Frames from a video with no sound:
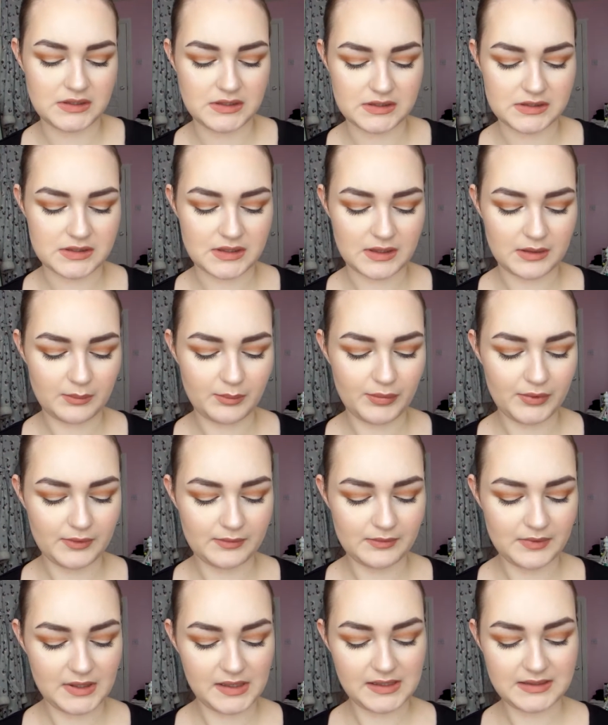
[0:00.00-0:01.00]
type
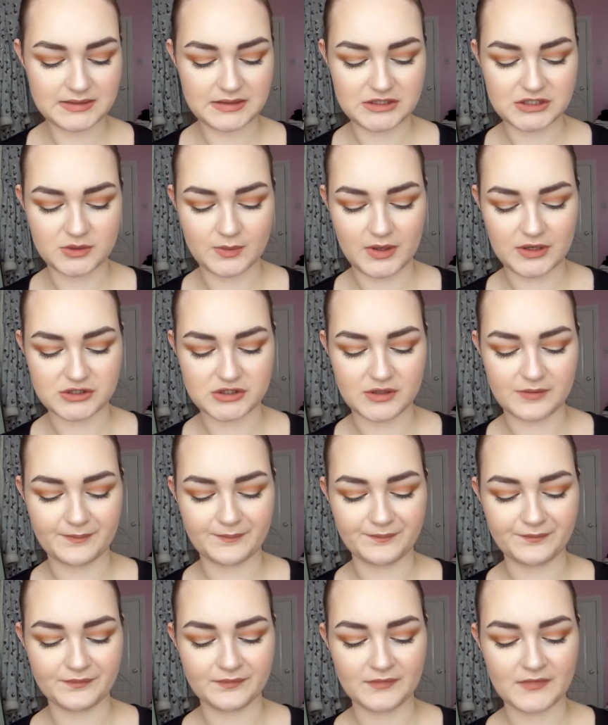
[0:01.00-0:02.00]
situation.
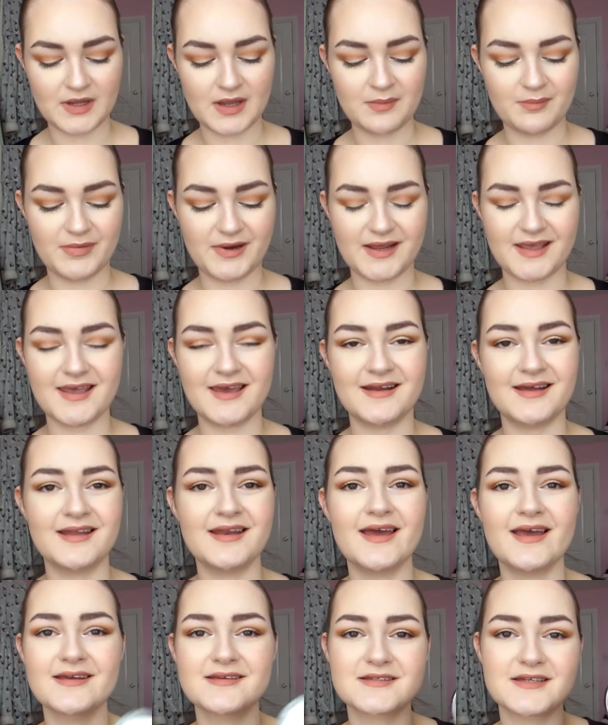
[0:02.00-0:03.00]
But again, I
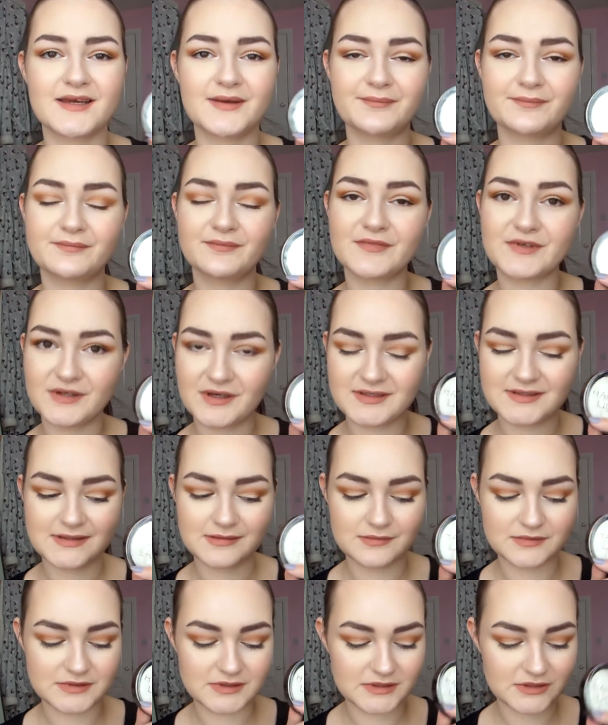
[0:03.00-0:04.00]
liked it because it
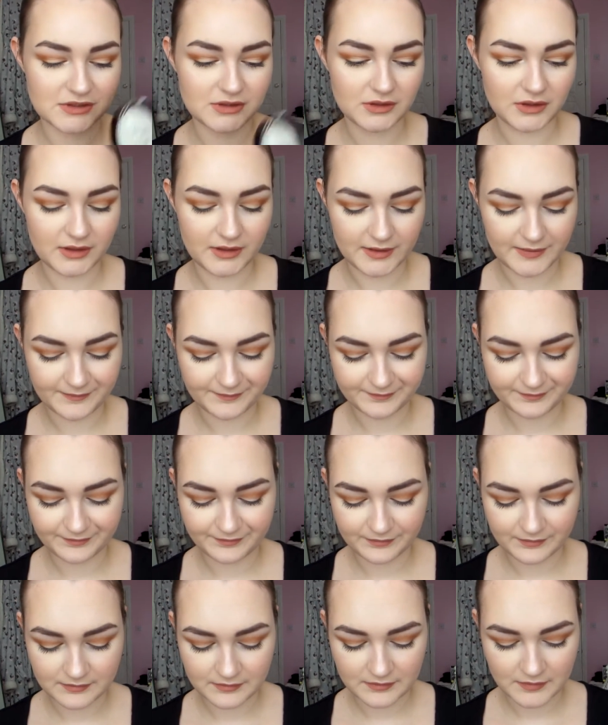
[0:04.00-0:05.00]
was a skull on it.
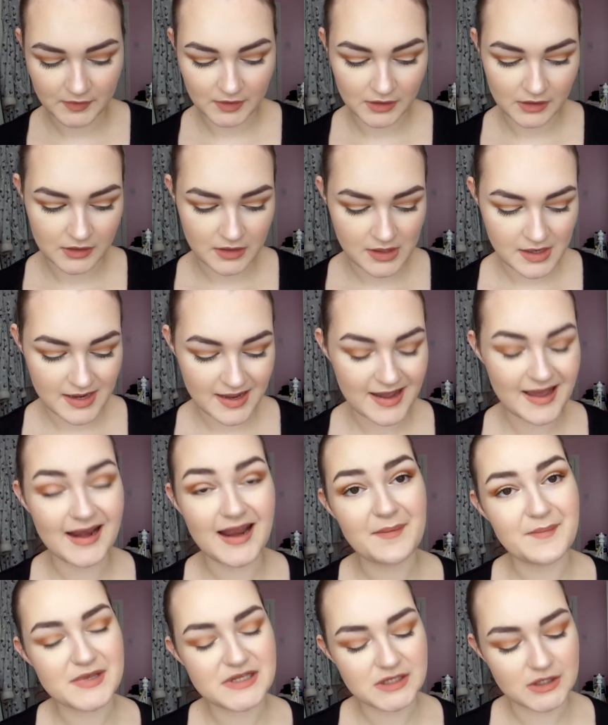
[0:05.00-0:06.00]
I
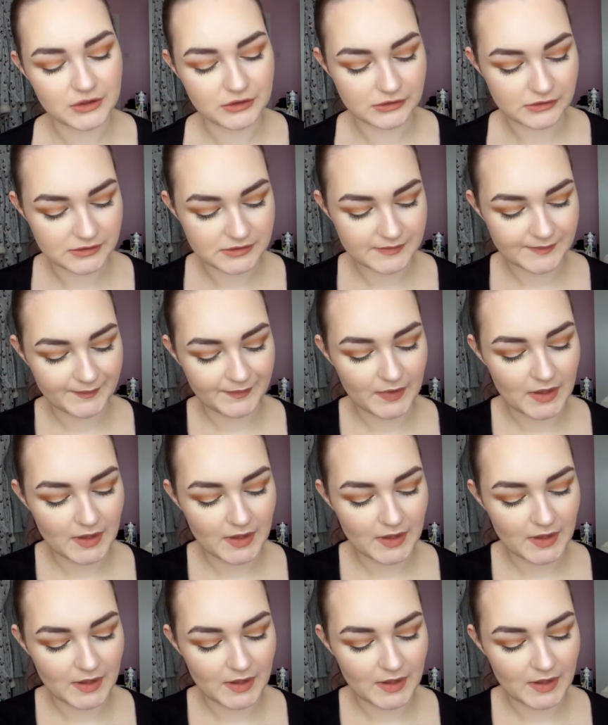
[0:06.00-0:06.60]
like me skulls.